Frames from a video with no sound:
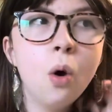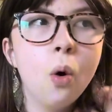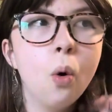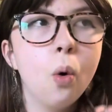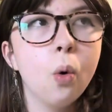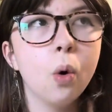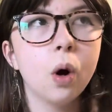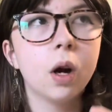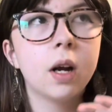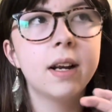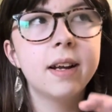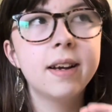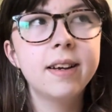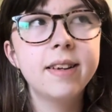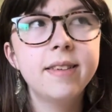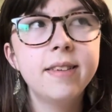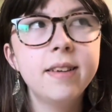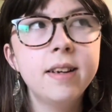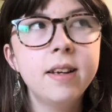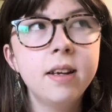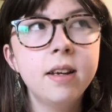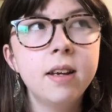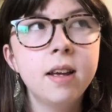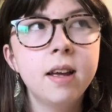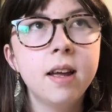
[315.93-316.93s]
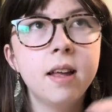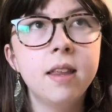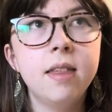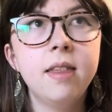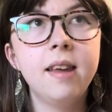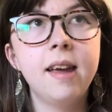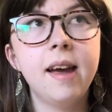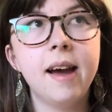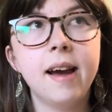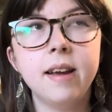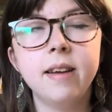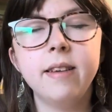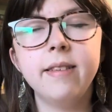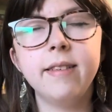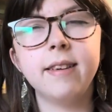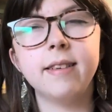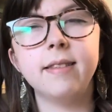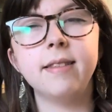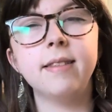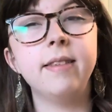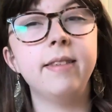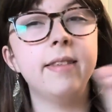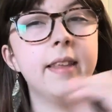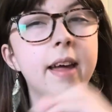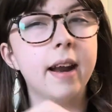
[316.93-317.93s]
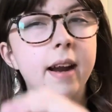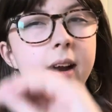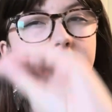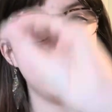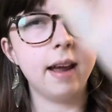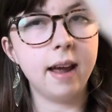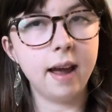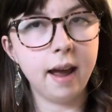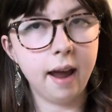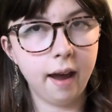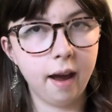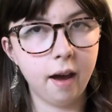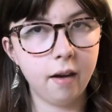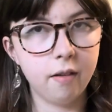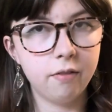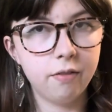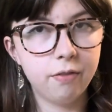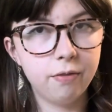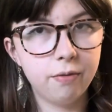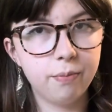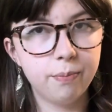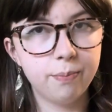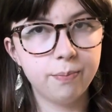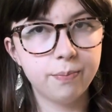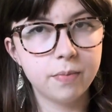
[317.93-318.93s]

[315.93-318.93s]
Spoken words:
organizing the ideas that I have.